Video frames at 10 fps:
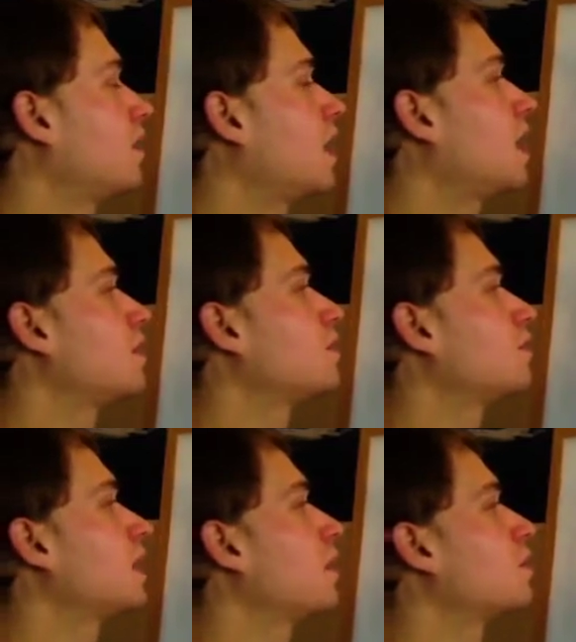And you'll
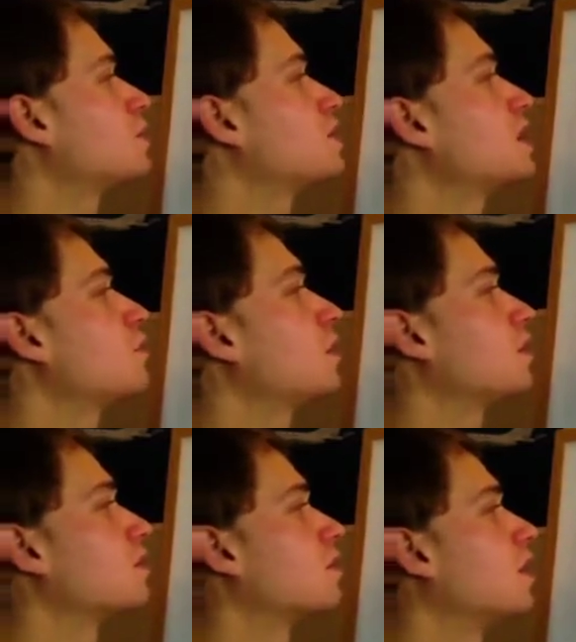be able to see what
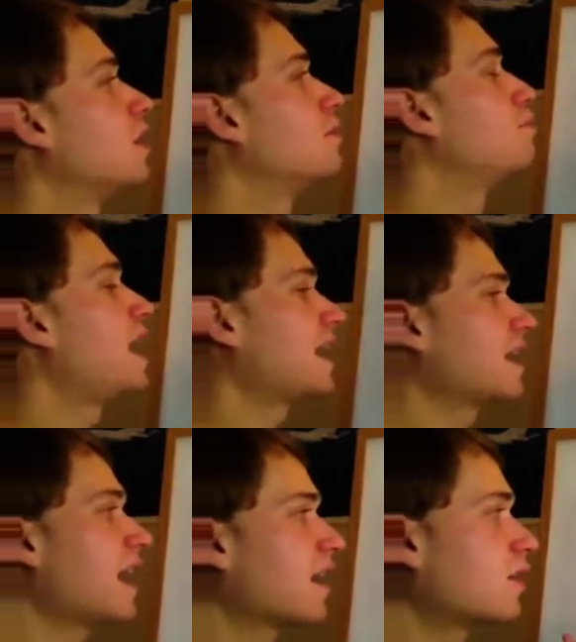your bank
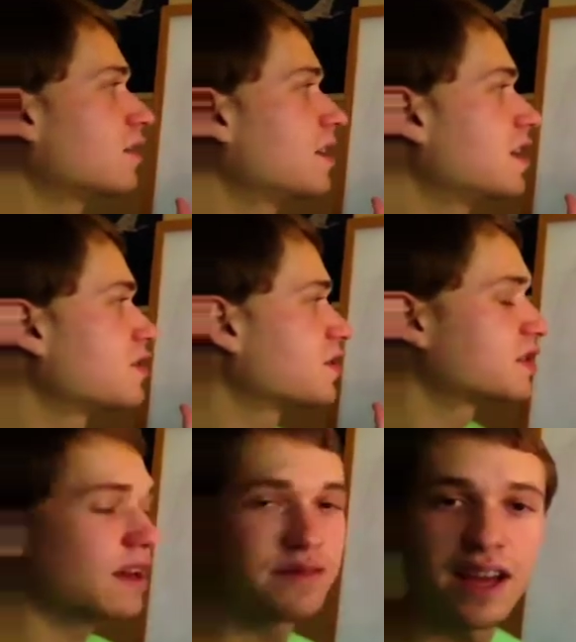angle is and
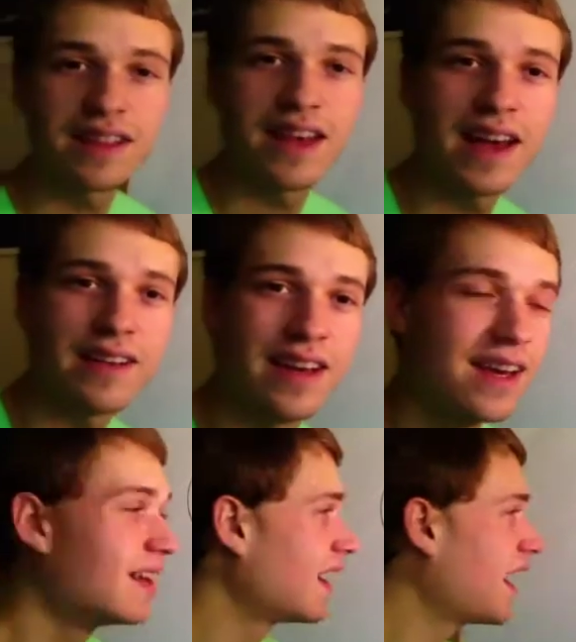stuff like that.
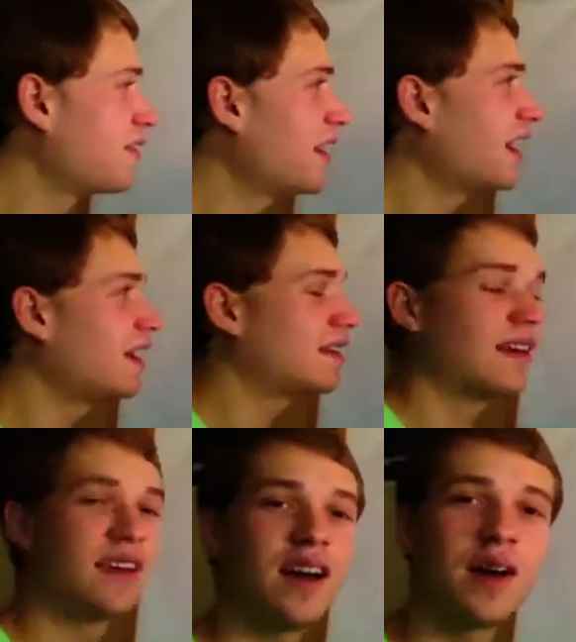And then
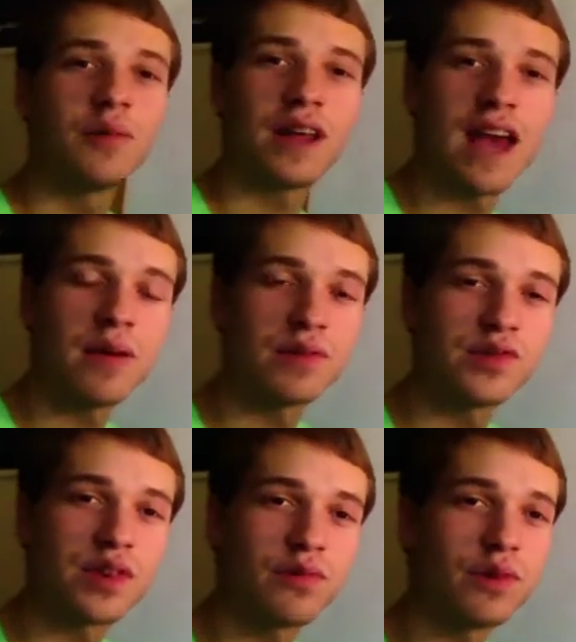what
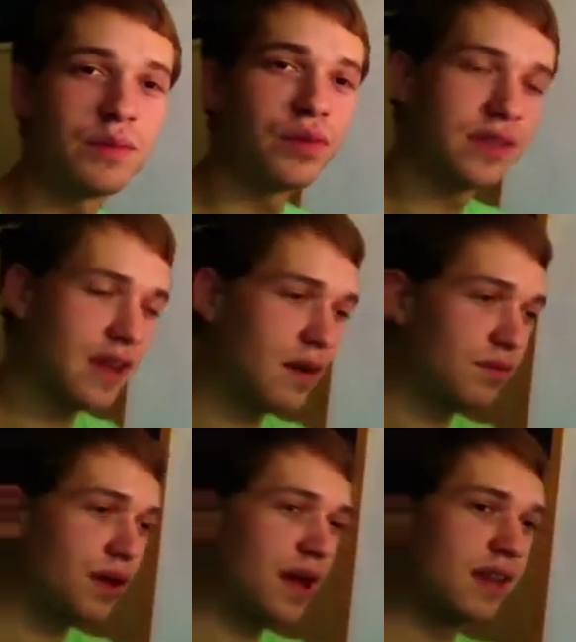happens if we put the
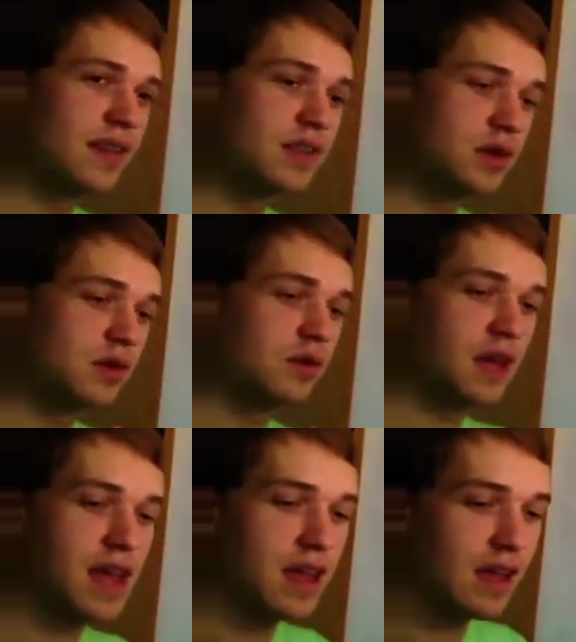airplane into
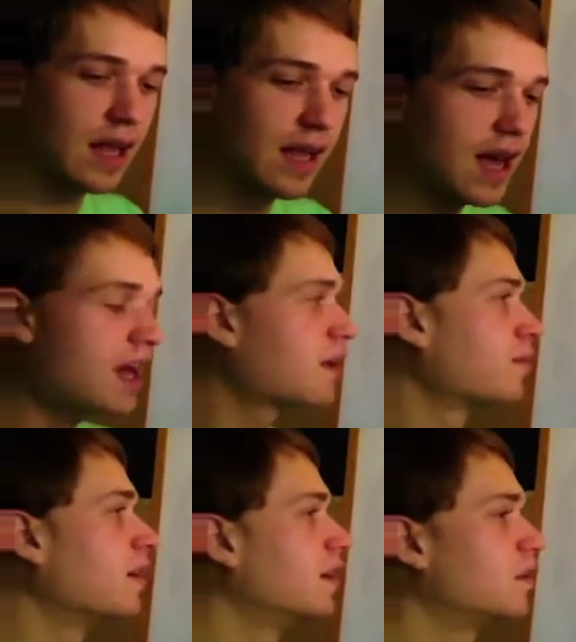a
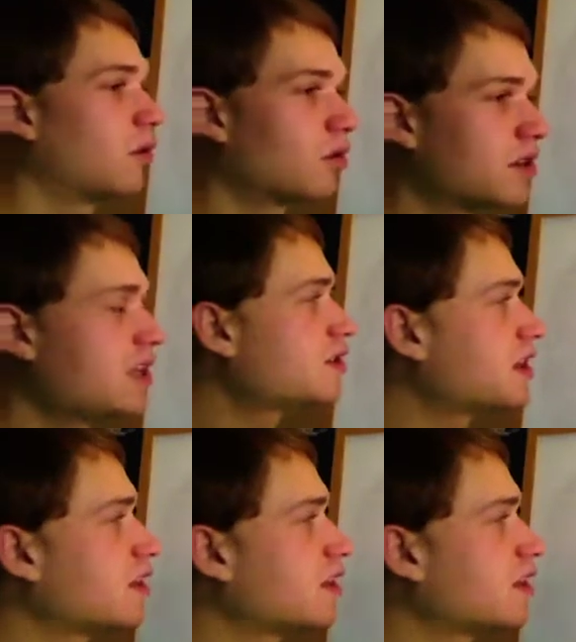climb or a descent?